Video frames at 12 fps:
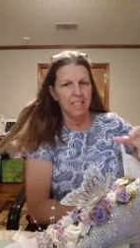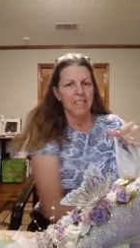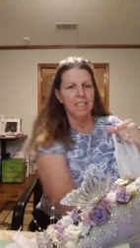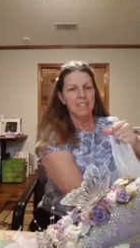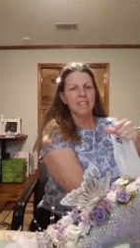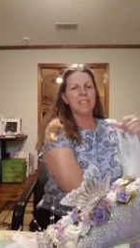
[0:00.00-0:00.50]

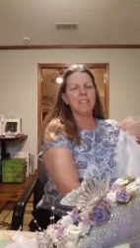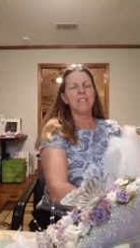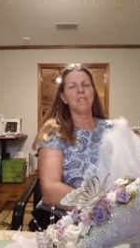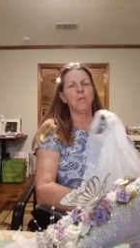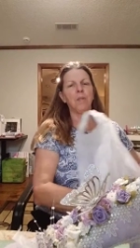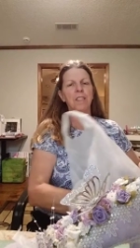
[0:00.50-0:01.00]
this
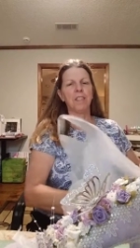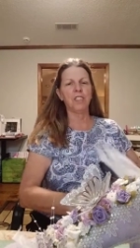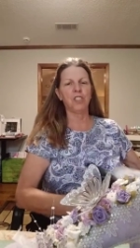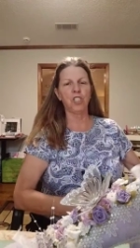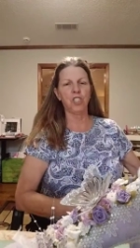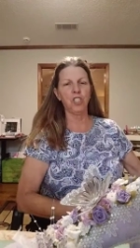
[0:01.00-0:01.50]
is what the
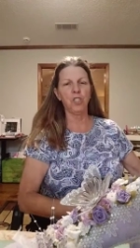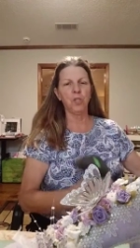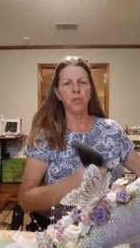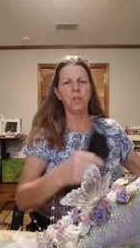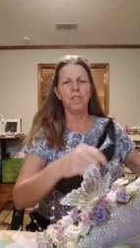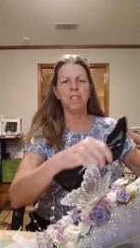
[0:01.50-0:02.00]

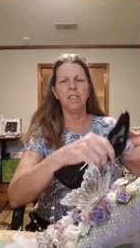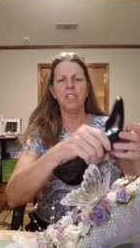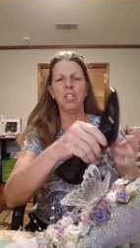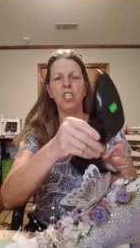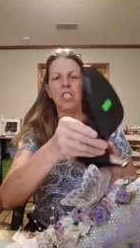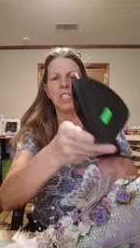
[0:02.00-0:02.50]
shoe
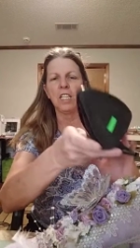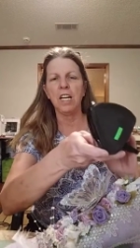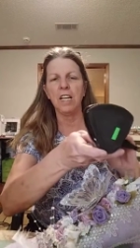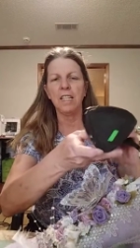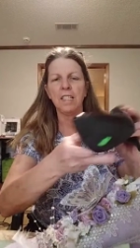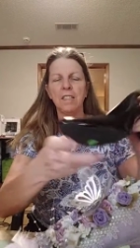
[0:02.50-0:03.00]
looked
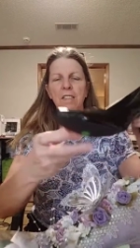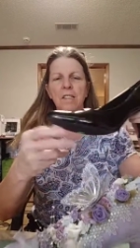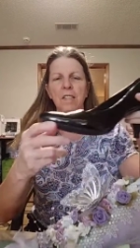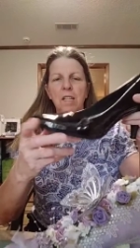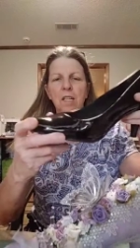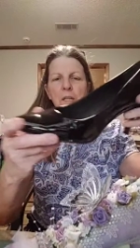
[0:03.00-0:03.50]
like
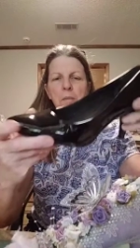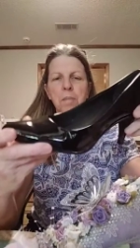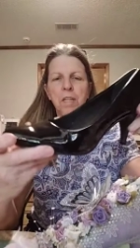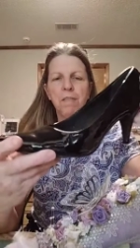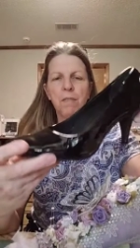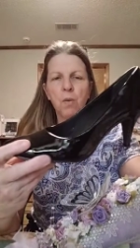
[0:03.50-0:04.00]

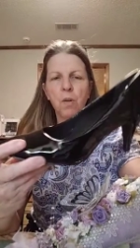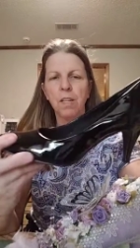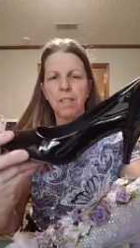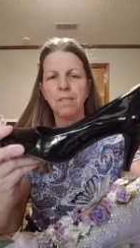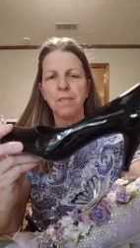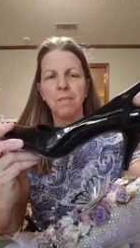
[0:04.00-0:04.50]

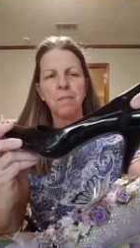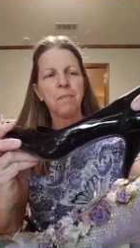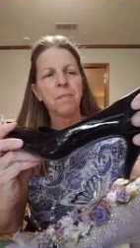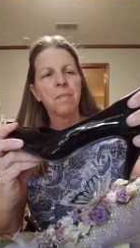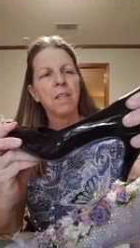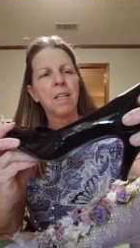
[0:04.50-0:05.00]
before.
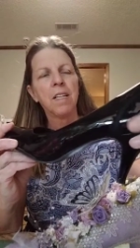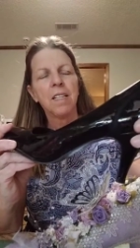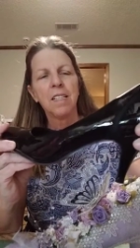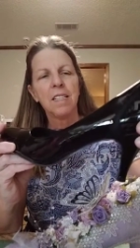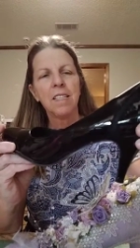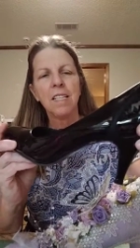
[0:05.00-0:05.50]

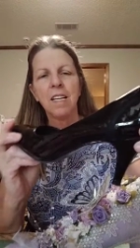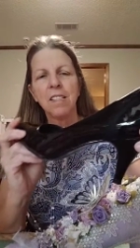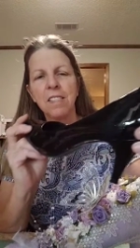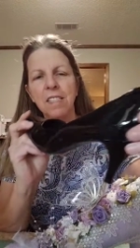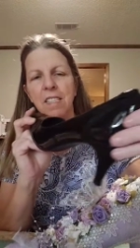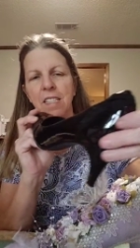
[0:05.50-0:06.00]
Now
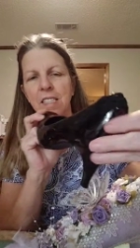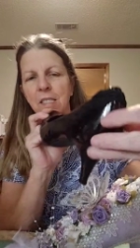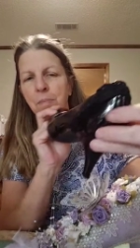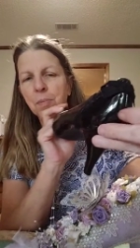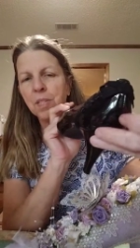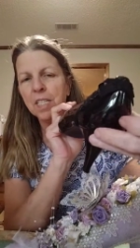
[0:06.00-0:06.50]
see this
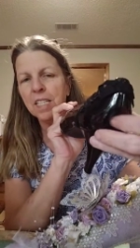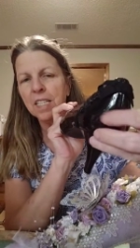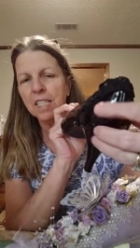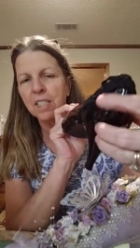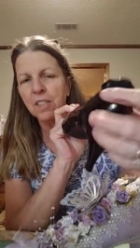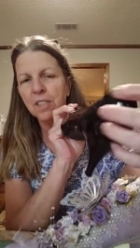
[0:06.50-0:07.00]
pretty
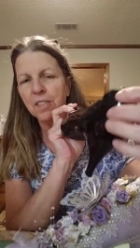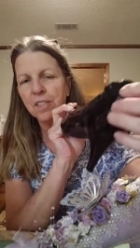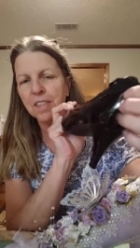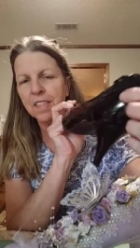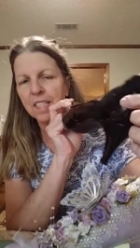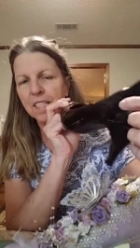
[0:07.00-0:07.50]
little
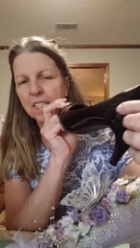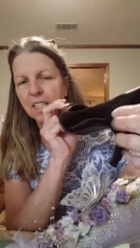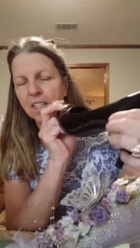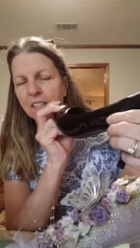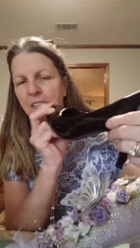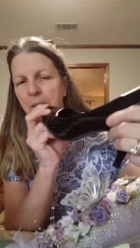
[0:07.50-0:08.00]
thing
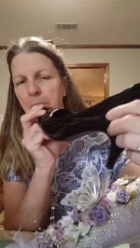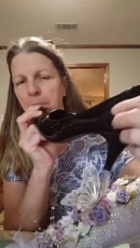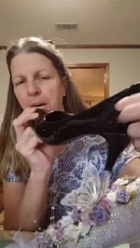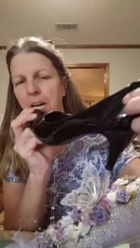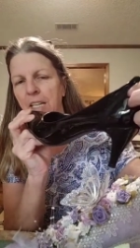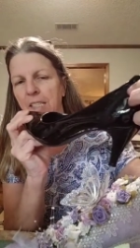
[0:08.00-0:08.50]
on the
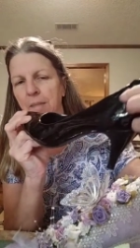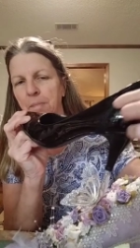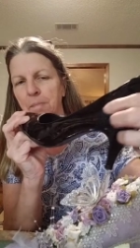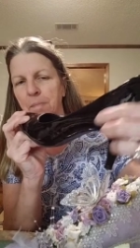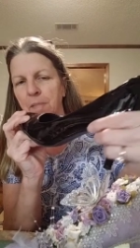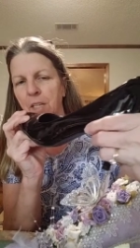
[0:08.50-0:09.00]

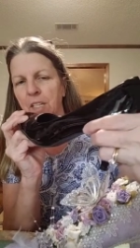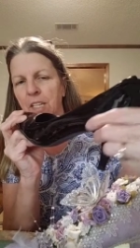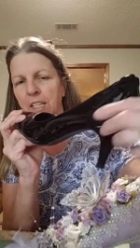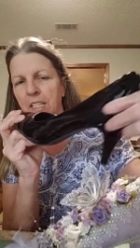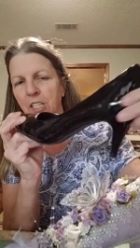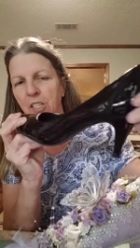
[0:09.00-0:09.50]
bottom and
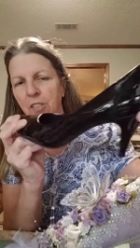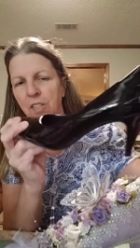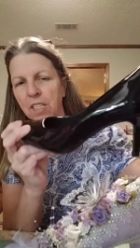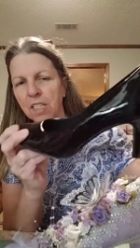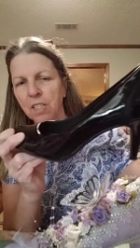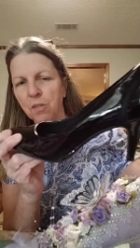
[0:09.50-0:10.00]
here,
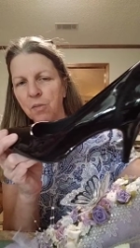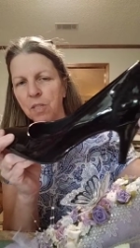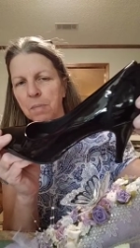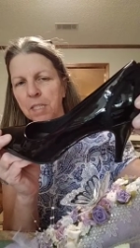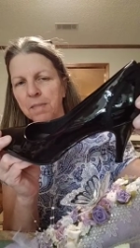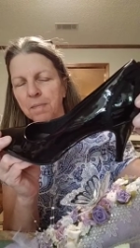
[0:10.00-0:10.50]
the little
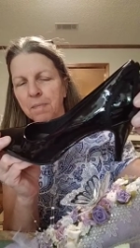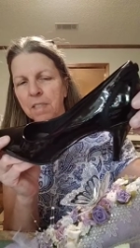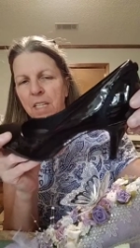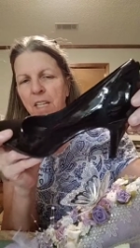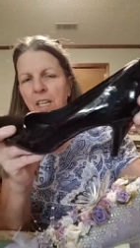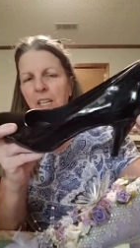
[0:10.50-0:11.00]
ribbon?
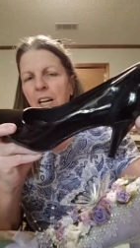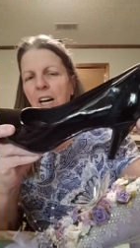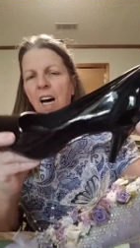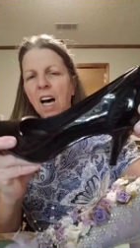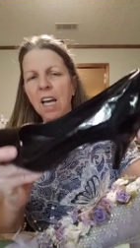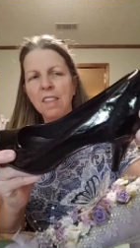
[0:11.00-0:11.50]

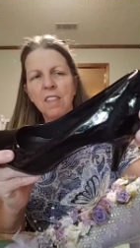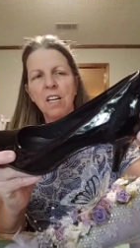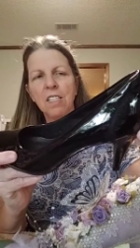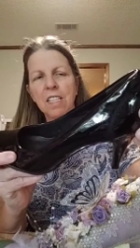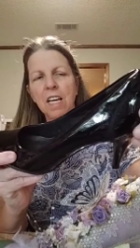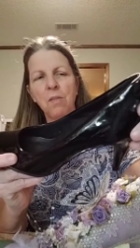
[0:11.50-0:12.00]
I
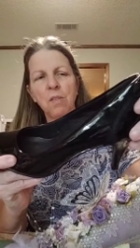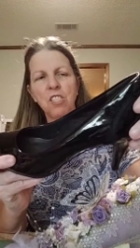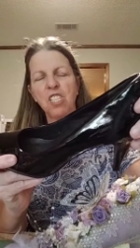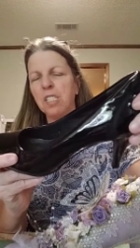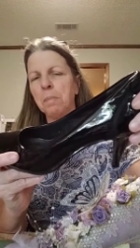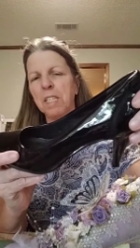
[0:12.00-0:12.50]
thought that would
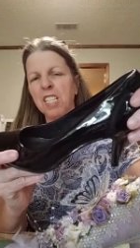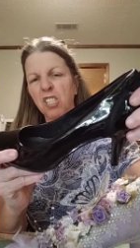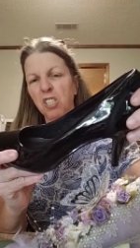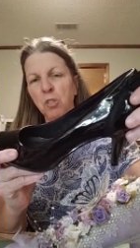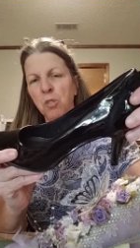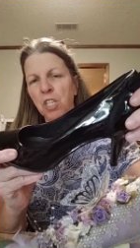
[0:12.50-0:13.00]
just be
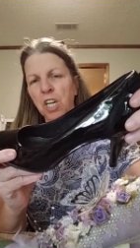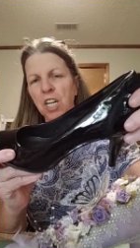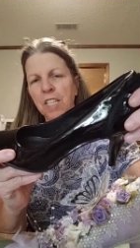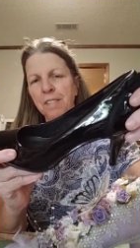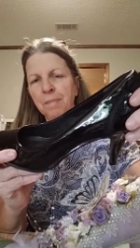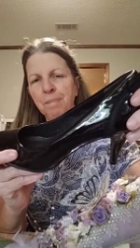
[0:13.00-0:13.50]
glued
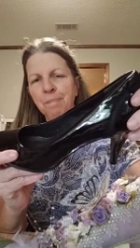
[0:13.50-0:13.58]
on.